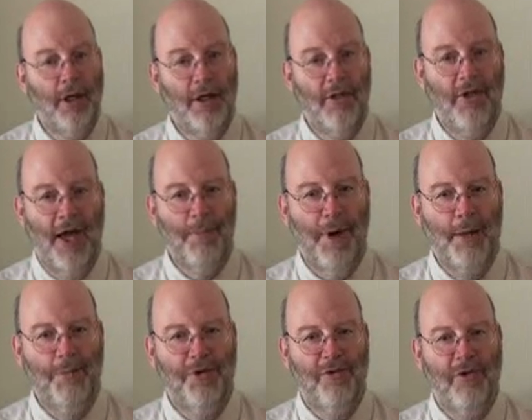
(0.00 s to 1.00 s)
and
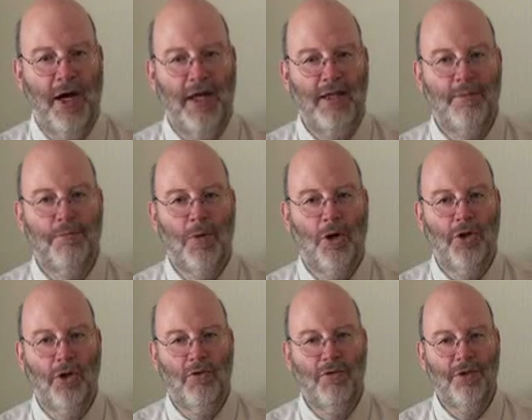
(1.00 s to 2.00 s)
thereby provide the
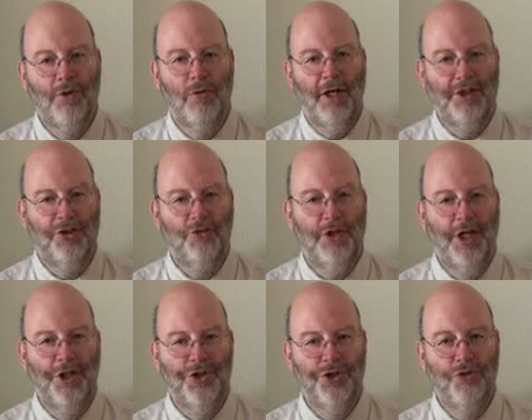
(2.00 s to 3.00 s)
model for the
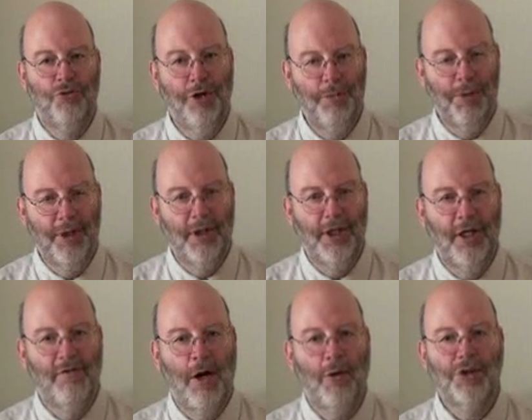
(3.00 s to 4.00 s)
restoration and rebuilding
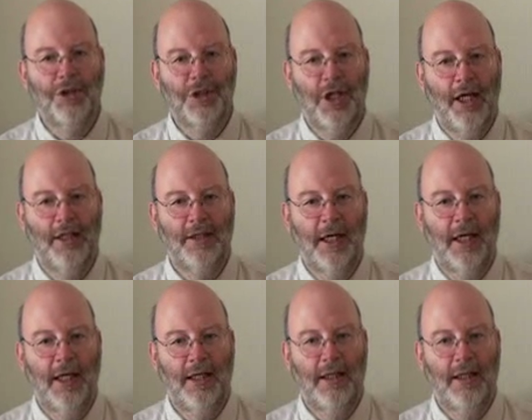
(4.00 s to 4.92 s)
of our society.